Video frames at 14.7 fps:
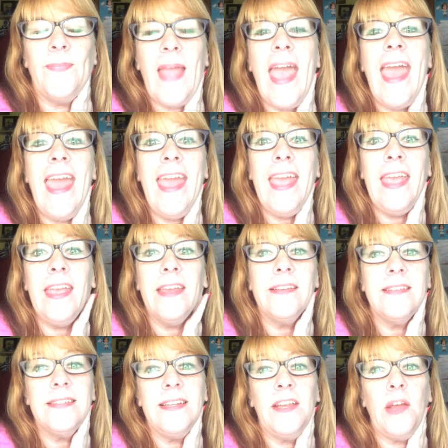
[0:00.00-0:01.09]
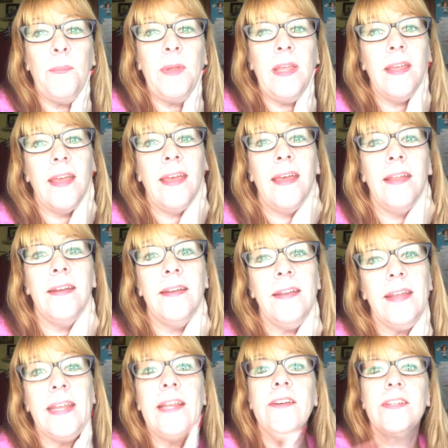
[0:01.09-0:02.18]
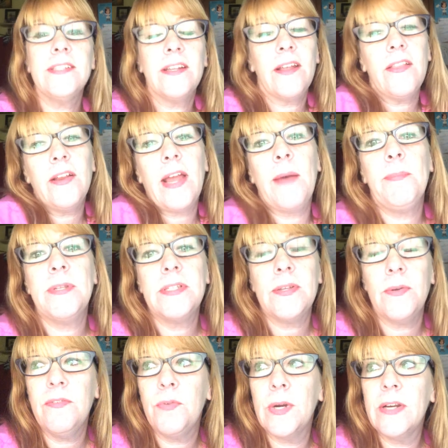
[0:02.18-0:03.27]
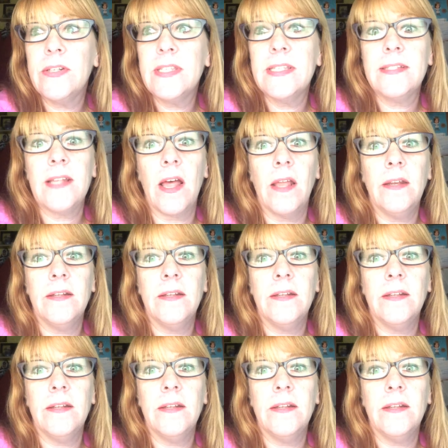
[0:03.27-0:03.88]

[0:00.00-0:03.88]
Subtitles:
Hey, it's Tammy, and here's another episode of Where's the Sun?